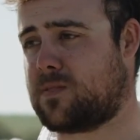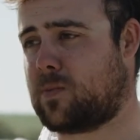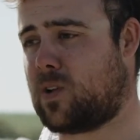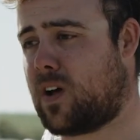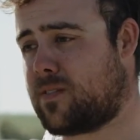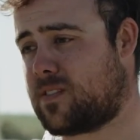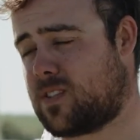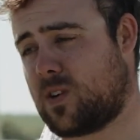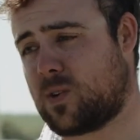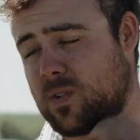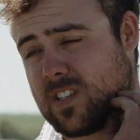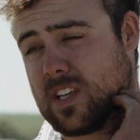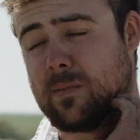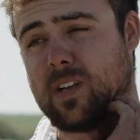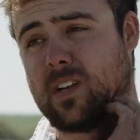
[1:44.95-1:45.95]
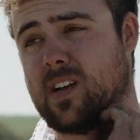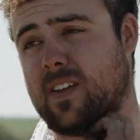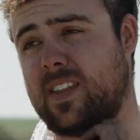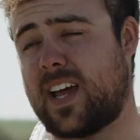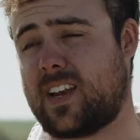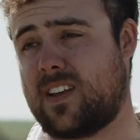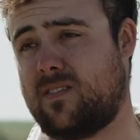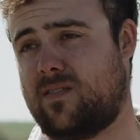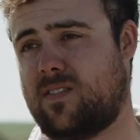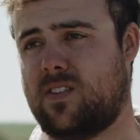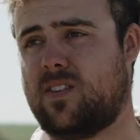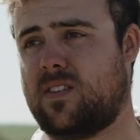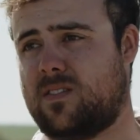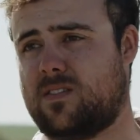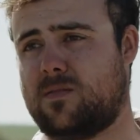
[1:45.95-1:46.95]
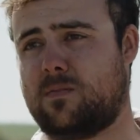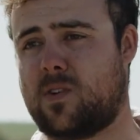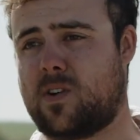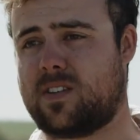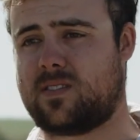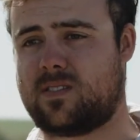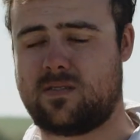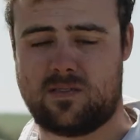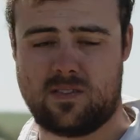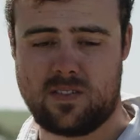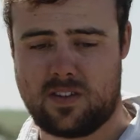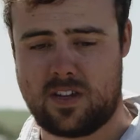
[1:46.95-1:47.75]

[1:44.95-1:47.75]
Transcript: some livestock or something like that, and if you've got some nice,